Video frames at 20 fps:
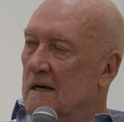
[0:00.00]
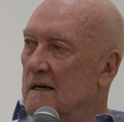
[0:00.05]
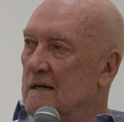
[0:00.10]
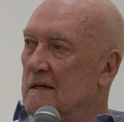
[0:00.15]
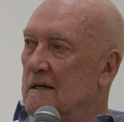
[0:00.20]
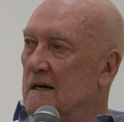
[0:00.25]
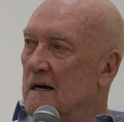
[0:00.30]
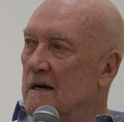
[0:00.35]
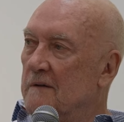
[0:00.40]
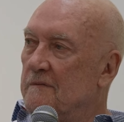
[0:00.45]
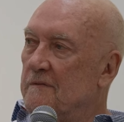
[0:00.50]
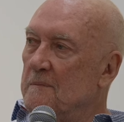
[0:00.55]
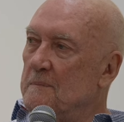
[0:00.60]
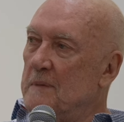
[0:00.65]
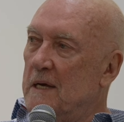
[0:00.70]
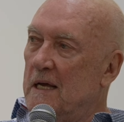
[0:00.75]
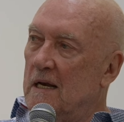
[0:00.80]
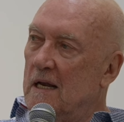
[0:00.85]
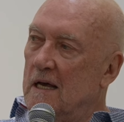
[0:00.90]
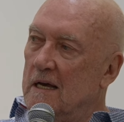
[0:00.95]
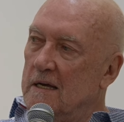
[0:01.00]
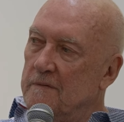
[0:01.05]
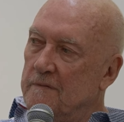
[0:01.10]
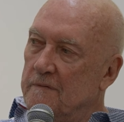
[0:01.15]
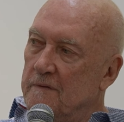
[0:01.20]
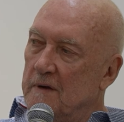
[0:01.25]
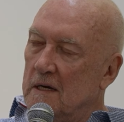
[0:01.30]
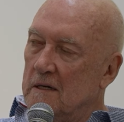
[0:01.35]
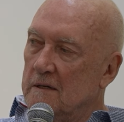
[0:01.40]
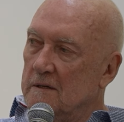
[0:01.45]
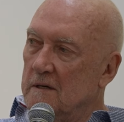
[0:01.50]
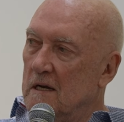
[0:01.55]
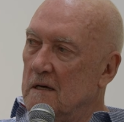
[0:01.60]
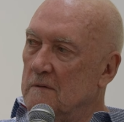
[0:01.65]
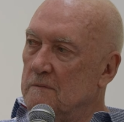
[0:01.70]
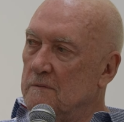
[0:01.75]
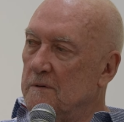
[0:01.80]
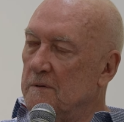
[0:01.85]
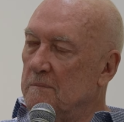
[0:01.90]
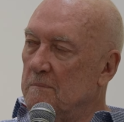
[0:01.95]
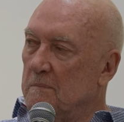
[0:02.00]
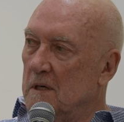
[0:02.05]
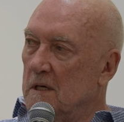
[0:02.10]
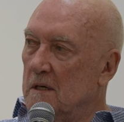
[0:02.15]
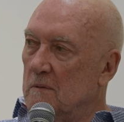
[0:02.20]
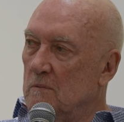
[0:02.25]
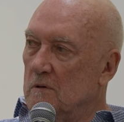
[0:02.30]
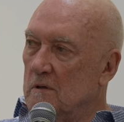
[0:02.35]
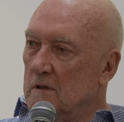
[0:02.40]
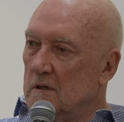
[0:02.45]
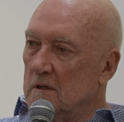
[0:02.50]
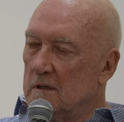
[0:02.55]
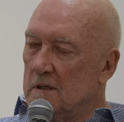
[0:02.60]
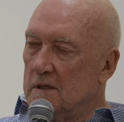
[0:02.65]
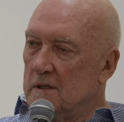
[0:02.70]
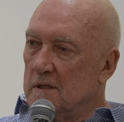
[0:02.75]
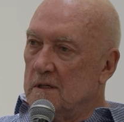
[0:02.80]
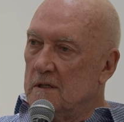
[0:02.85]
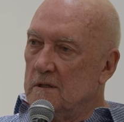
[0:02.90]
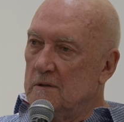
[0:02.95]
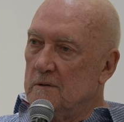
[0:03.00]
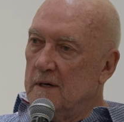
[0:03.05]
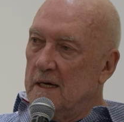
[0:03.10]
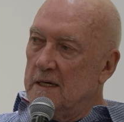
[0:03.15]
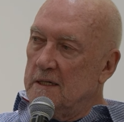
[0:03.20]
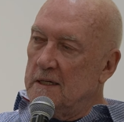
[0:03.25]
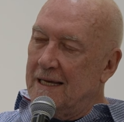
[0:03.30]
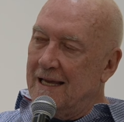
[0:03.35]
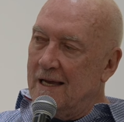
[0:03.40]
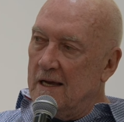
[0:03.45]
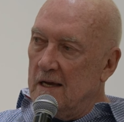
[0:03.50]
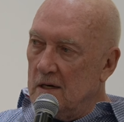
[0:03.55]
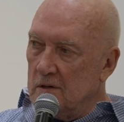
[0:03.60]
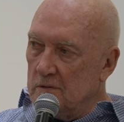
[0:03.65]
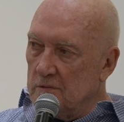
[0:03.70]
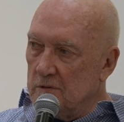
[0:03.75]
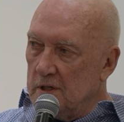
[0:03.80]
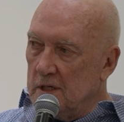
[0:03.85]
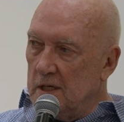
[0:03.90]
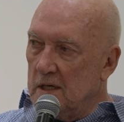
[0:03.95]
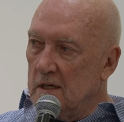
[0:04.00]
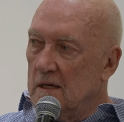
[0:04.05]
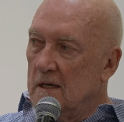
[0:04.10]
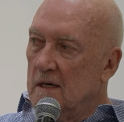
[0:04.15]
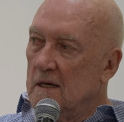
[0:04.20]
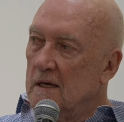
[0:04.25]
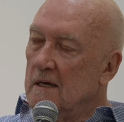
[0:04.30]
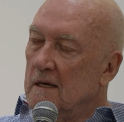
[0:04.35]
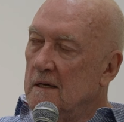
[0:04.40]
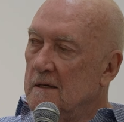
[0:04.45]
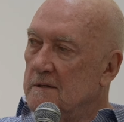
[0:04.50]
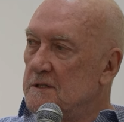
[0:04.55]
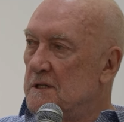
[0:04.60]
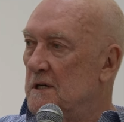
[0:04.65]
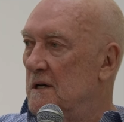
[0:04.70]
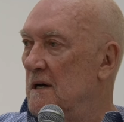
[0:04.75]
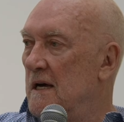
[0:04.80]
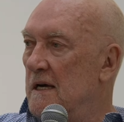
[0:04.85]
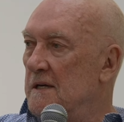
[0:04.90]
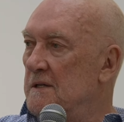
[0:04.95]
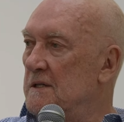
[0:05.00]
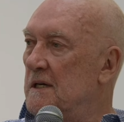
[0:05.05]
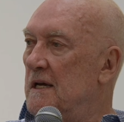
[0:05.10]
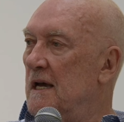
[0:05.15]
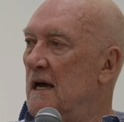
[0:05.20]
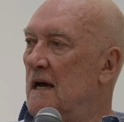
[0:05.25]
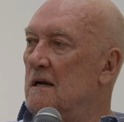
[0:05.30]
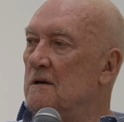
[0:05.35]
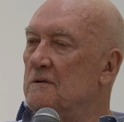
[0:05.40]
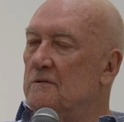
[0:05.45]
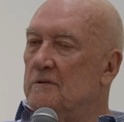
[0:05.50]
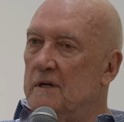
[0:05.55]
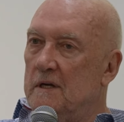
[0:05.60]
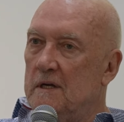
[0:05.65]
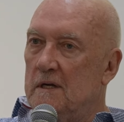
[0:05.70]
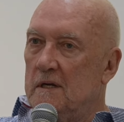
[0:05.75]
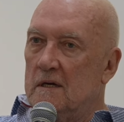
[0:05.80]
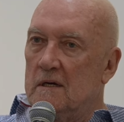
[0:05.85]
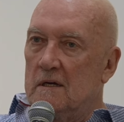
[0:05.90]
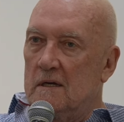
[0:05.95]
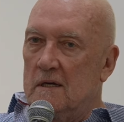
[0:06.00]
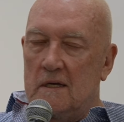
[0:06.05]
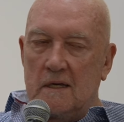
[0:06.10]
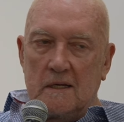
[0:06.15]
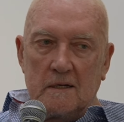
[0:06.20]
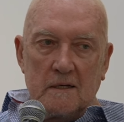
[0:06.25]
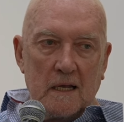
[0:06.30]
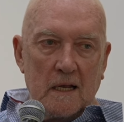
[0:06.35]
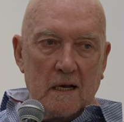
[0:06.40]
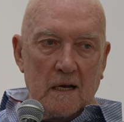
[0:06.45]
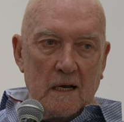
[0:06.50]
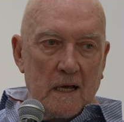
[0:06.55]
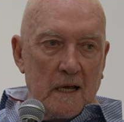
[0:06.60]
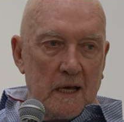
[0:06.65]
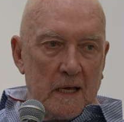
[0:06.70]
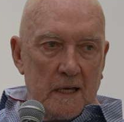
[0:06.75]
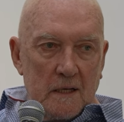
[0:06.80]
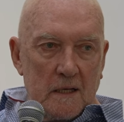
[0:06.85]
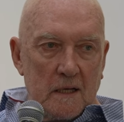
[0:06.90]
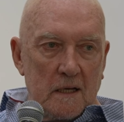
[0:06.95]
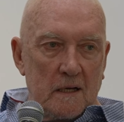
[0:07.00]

guy from LA fell in love with my work, who had a gallery. So I had a gallery in LA